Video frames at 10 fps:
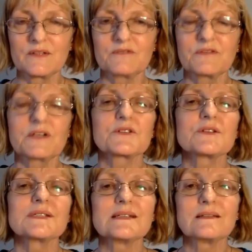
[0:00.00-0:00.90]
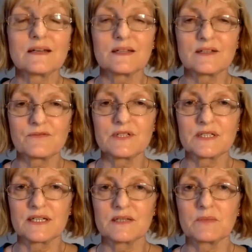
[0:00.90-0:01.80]
it, it functions in that
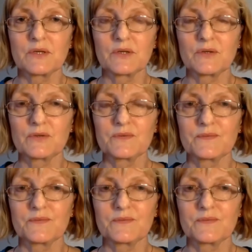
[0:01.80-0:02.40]
everyday mode.